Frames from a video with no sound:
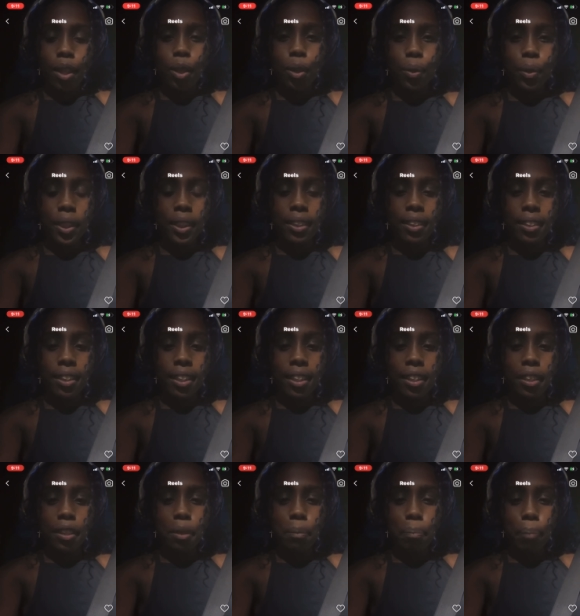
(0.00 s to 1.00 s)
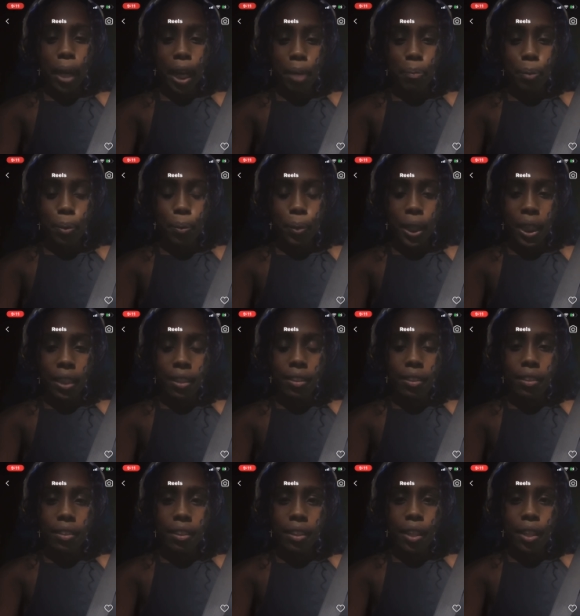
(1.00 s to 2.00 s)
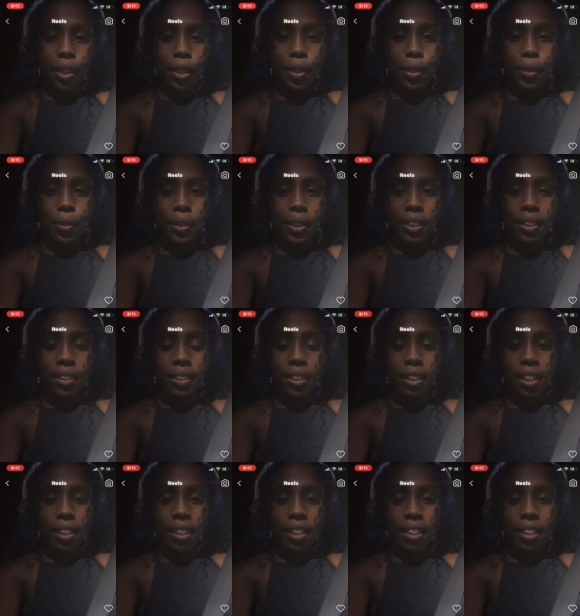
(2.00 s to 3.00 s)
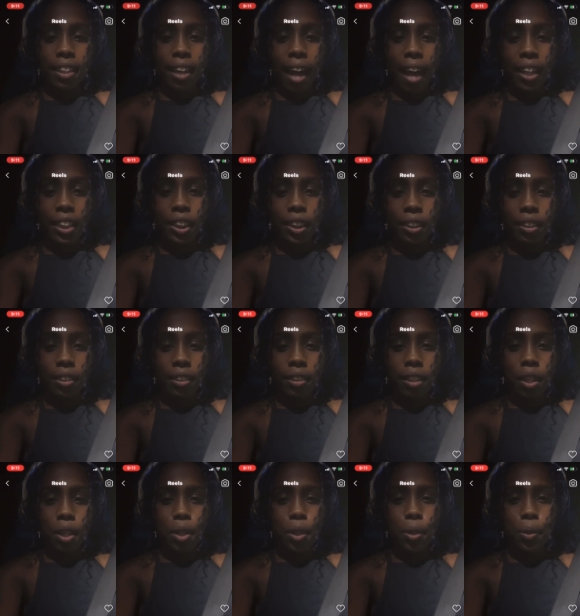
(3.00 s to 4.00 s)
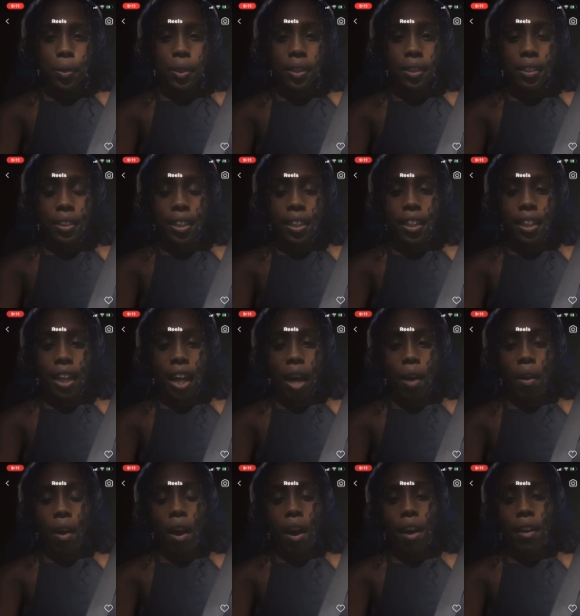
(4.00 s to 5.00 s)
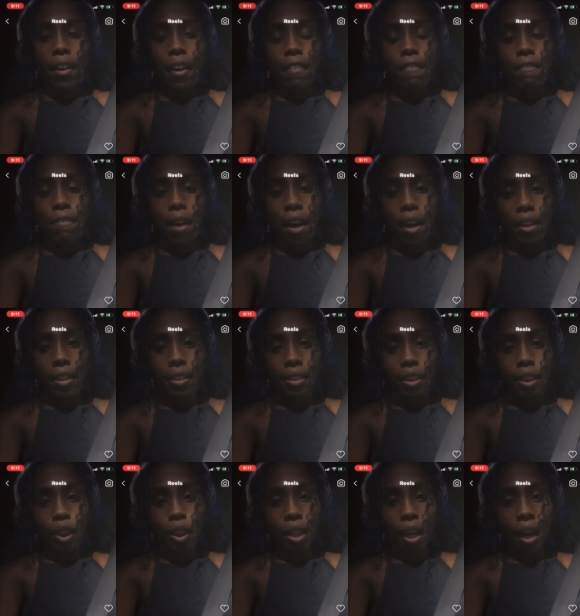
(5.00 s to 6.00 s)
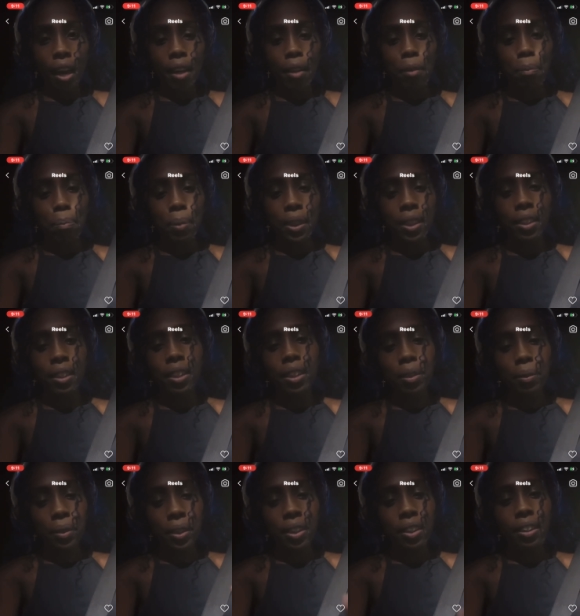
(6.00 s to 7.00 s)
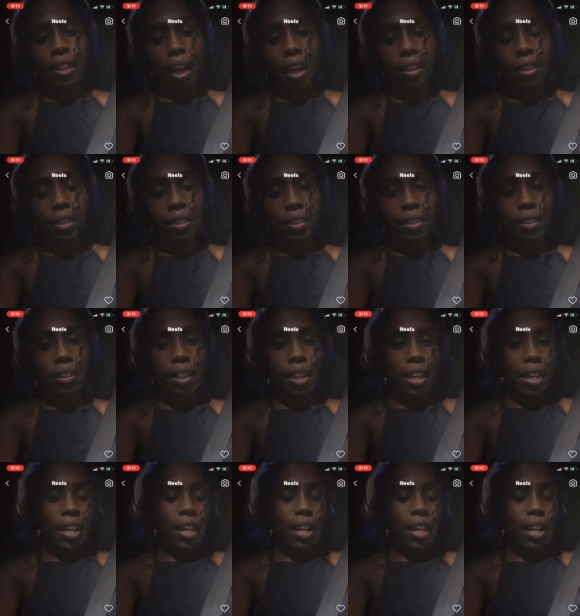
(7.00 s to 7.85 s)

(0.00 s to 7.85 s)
You could see it in the paperwork. You could see it in the actions. You could see it in how hard I fought as a child, but still was silenced.